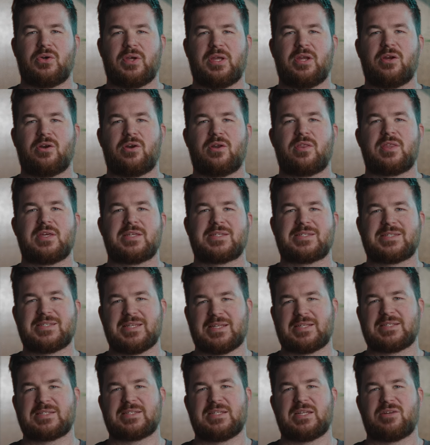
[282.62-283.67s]
here are the
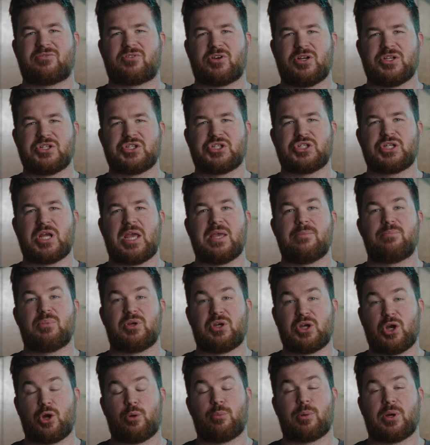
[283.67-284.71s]
6 different shape
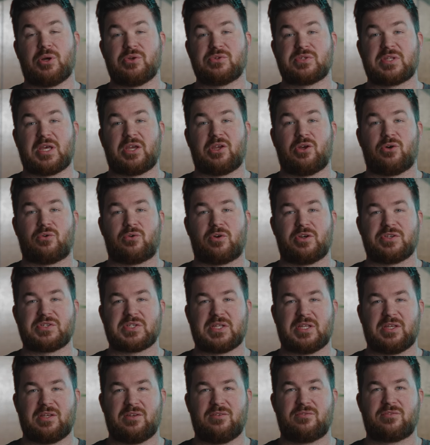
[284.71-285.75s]
Gobos that you'll
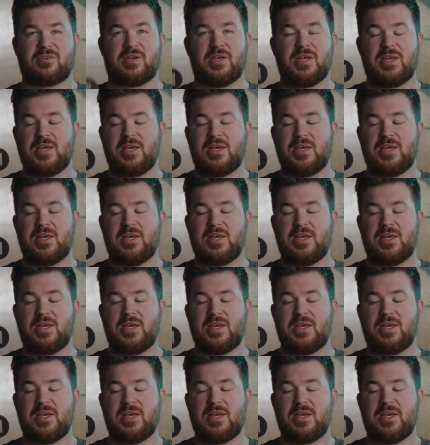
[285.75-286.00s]
receive.